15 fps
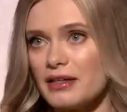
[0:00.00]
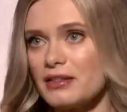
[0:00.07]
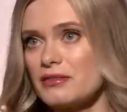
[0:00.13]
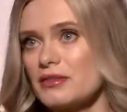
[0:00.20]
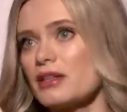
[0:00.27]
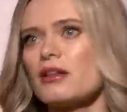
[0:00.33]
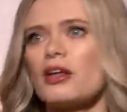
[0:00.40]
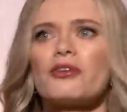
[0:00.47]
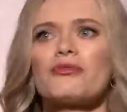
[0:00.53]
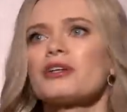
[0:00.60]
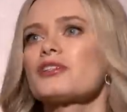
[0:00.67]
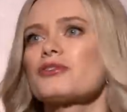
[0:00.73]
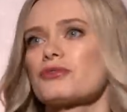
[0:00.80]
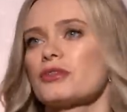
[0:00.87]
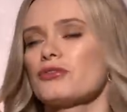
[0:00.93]
I did a lot of
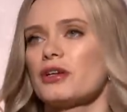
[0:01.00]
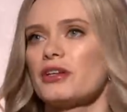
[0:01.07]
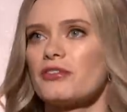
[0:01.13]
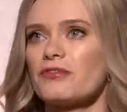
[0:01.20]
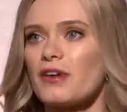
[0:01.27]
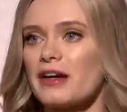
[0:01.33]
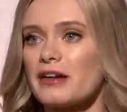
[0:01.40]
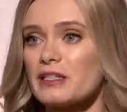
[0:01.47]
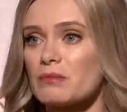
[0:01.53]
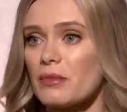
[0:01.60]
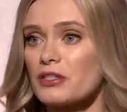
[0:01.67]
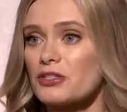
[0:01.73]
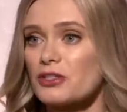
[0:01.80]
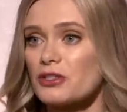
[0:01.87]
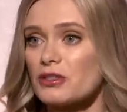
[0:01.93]
research. I tried to find as
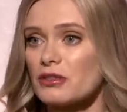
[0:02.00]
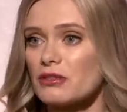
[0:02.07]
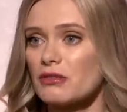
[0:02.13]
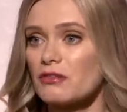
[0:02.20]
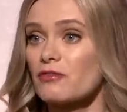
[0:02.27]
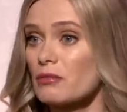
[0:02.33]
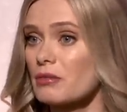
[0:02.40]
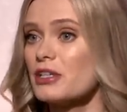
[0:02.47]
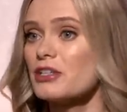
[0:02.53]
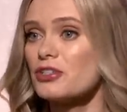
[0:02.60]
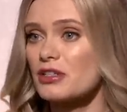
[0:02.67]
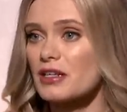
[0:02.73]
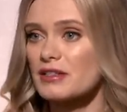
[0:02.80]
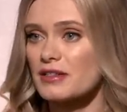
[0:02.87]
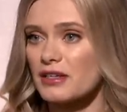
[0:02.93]
much
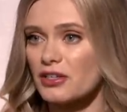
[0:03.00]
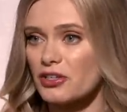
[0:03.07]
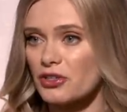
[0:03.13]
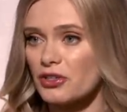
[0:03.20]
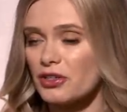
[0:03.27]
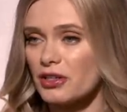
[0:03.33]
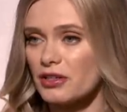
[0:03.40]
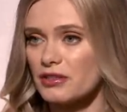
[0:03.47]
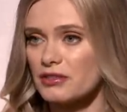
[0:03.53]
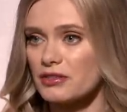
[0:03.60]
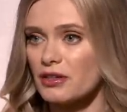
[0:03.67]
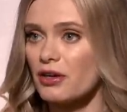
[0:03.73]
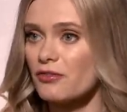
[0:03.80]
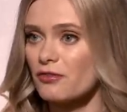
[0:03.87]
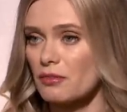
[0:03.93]
information as I could on
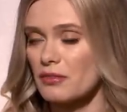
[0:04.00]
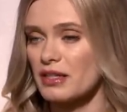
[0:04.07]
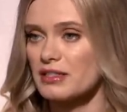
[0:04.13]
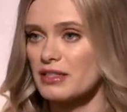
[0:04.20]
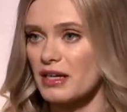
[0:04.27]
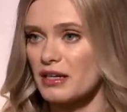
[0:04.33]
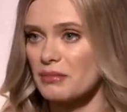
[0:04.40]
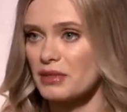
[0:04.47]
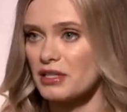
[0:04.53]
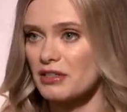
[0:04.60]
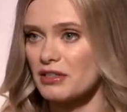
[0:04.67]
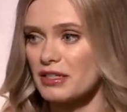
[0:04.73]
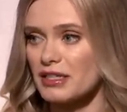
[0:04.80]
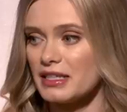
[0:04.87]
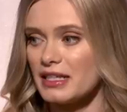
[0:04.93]
Donna from that time
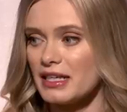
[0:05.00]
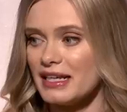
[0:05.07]
period.